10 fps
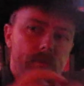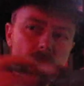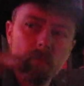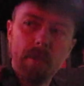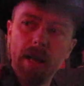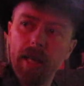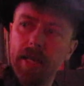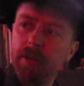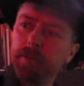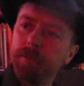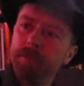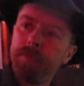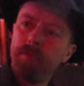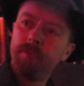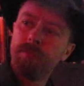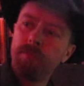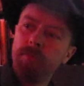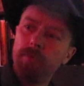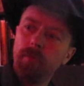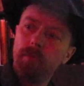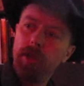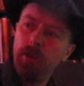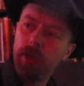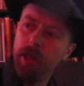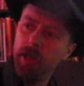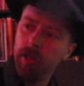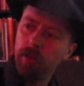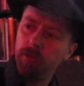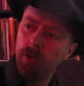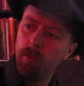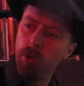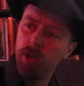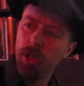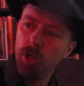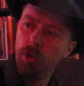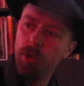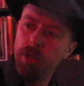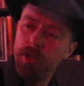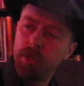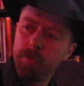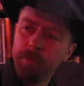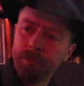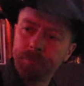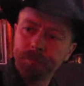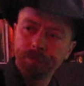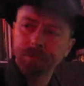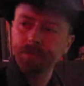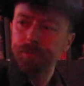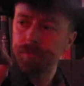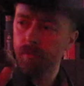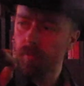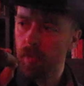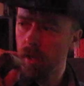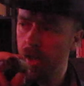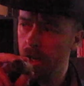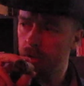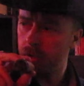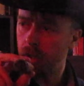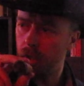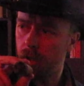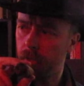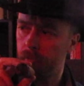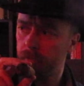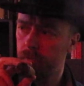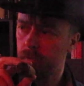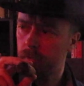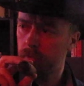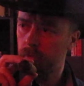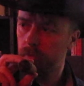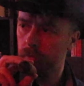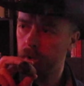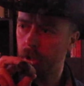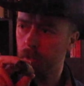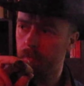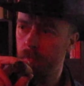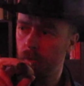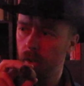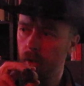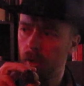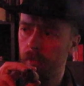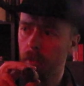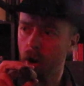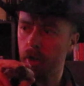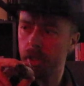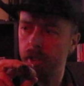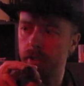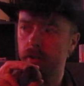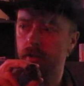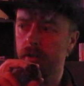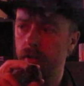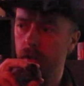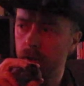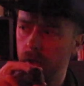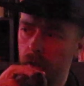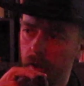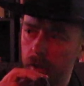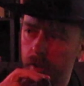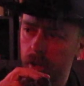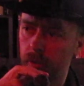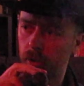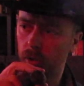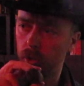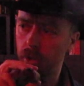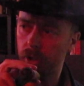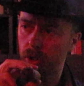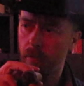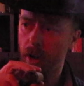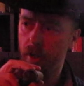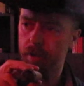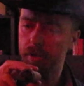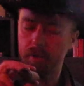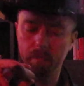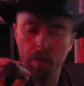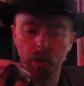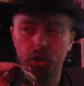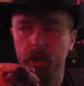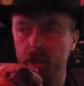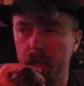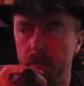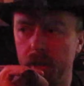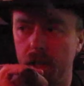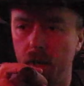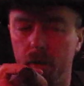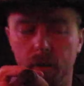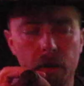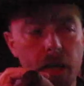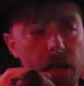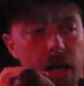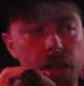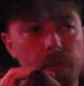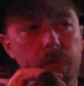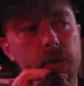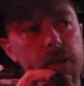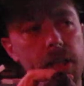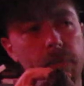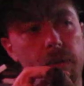by, like, you know, getting Ramonillones and you know, Partagas and some La Gloria Cabanas, bunching them together and then putting them